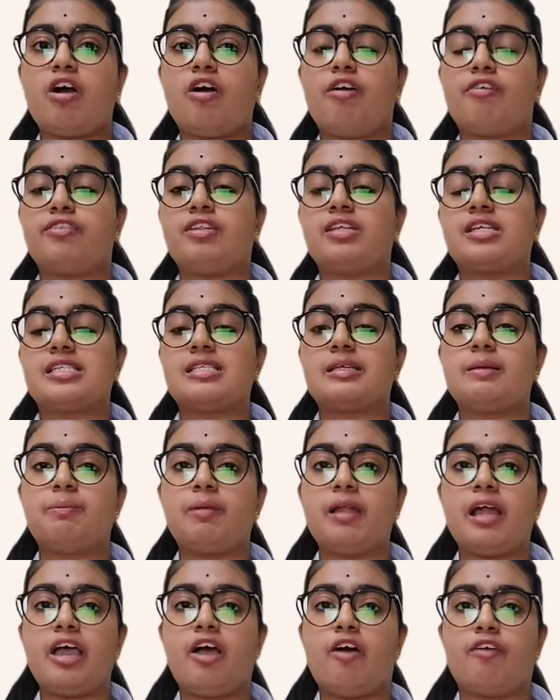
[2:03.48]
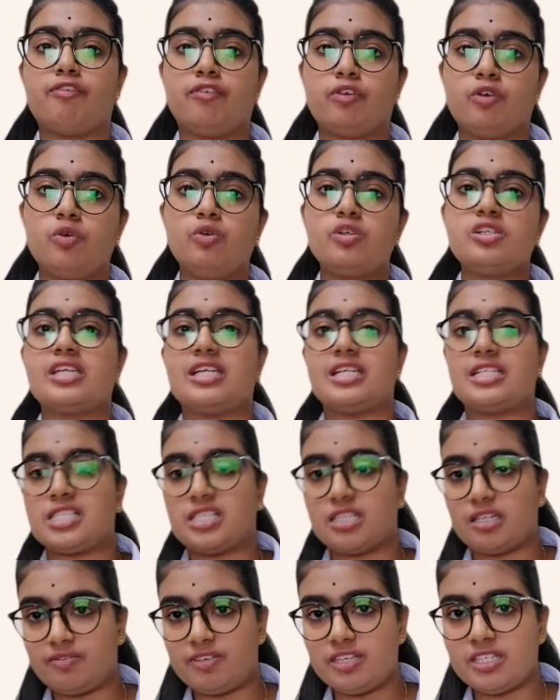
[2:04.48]
of the supply of goods and
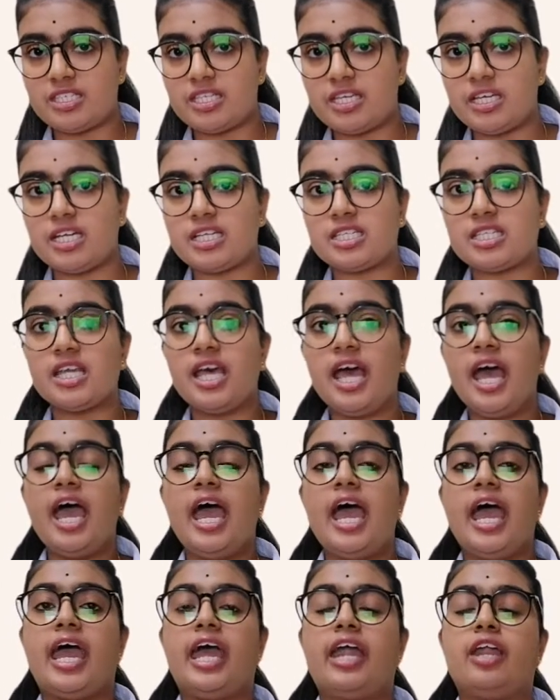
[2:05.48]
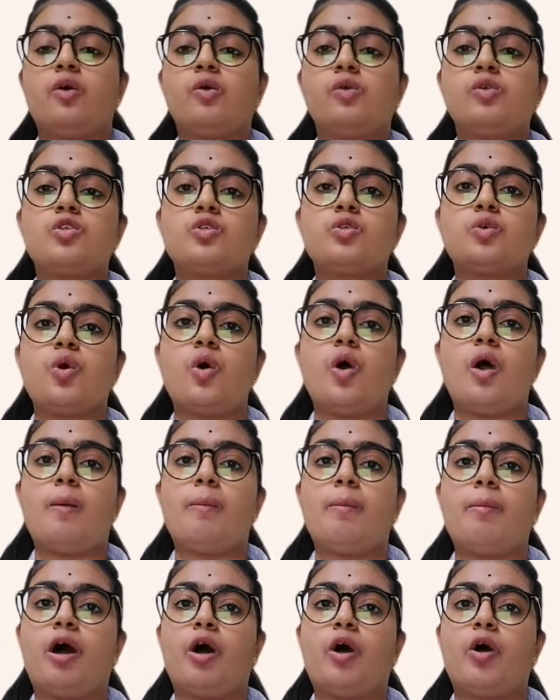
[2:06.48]
services, and also
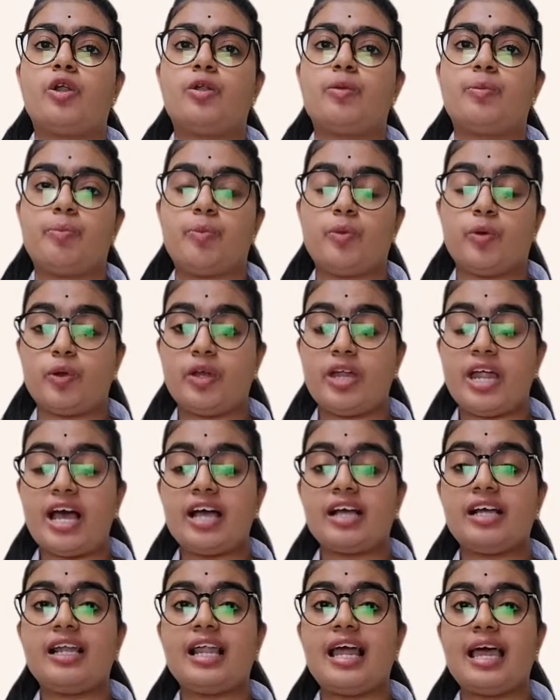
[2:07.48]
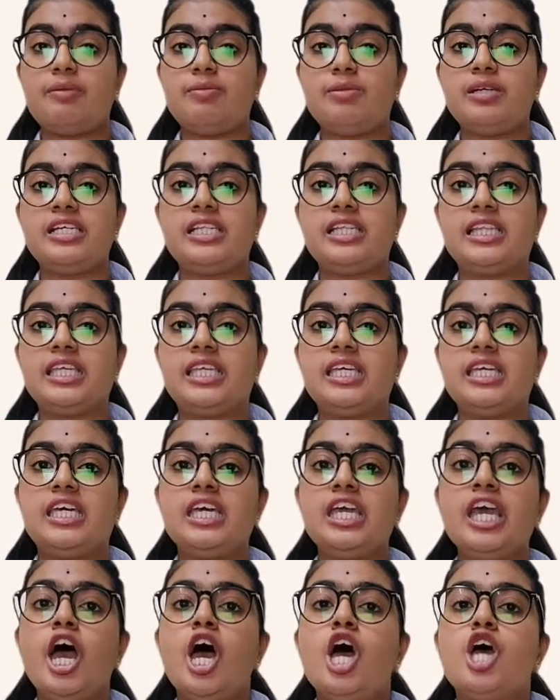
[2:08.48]
about product
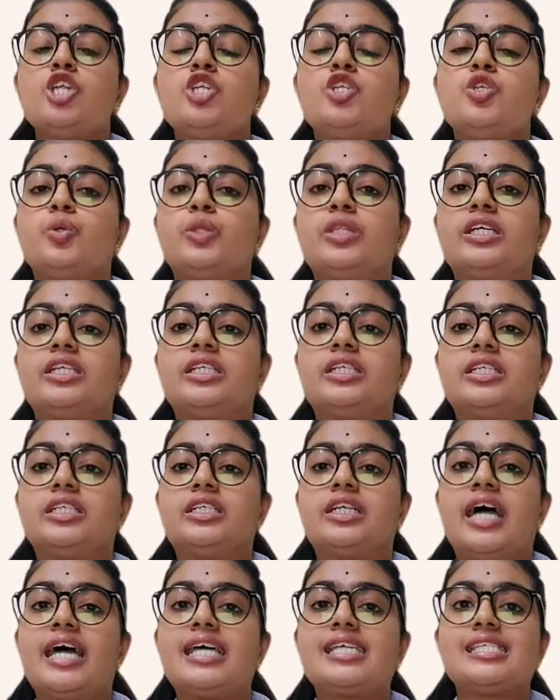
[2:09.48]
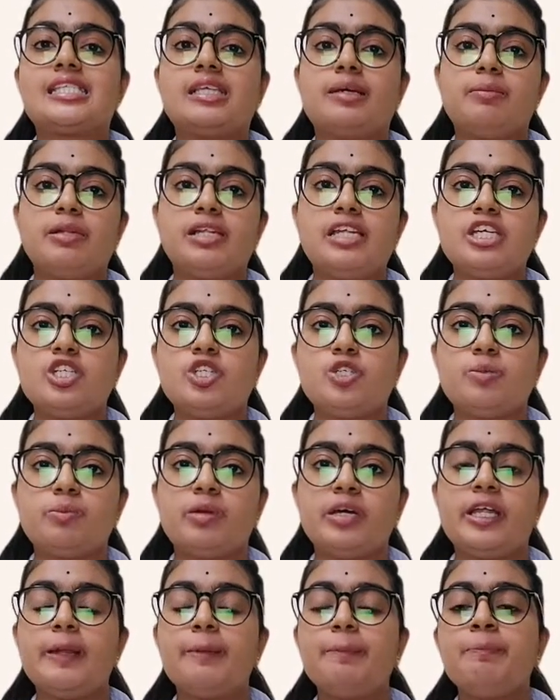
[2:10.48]
liability to the
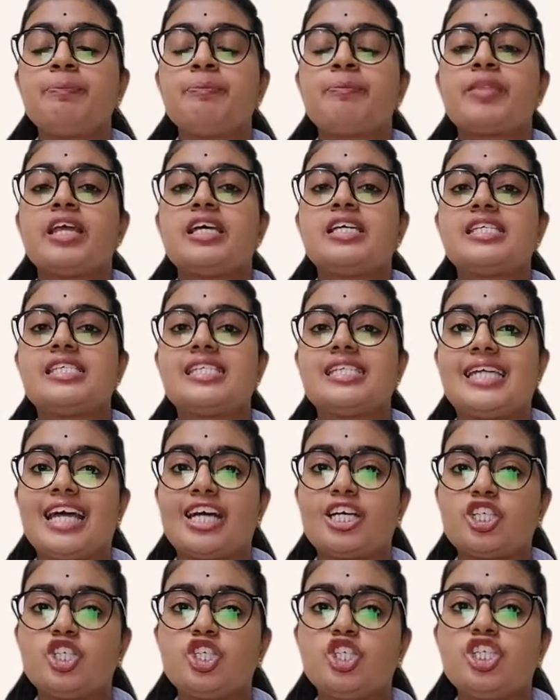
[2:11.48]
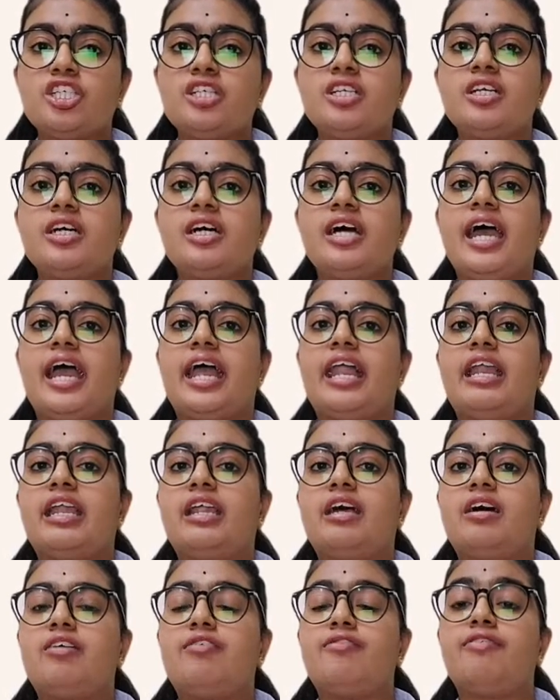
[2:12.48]
establishment, structure and
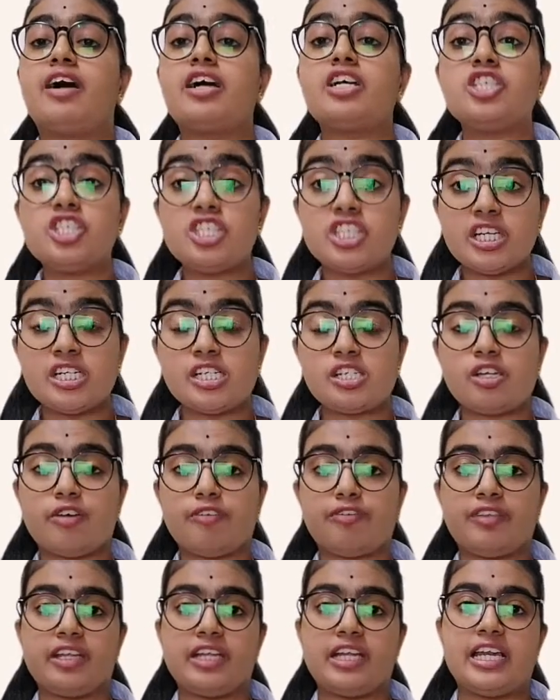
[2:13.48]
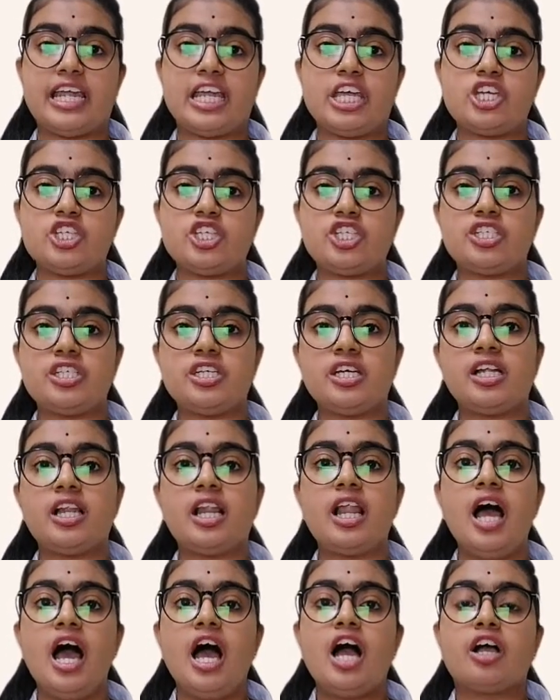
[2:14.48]
functions of the National
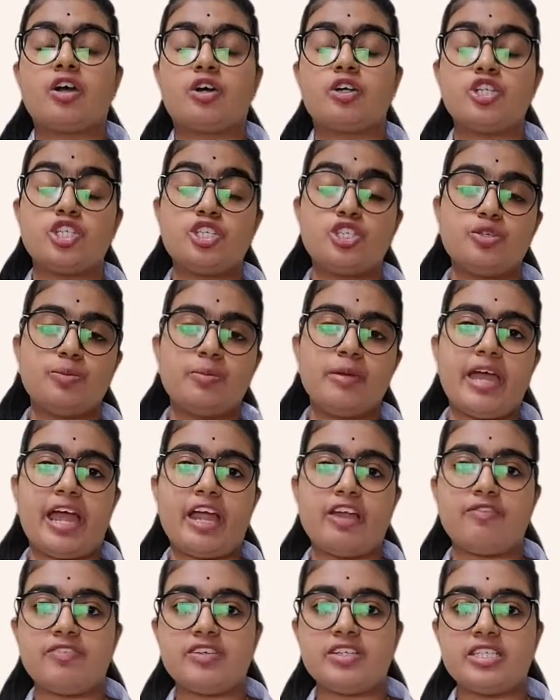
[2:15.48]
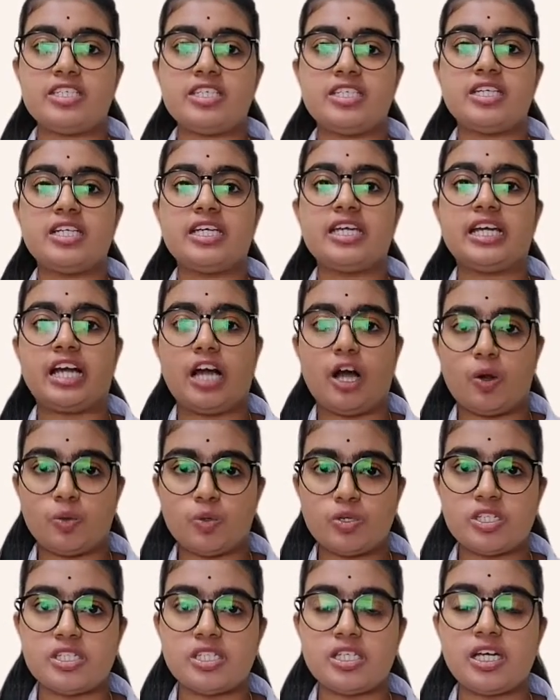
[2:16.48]
Consumer Advisory
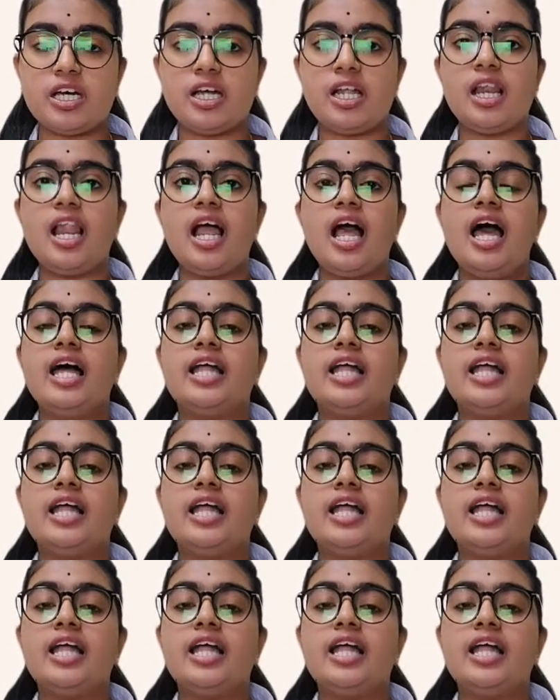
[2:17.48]
Council,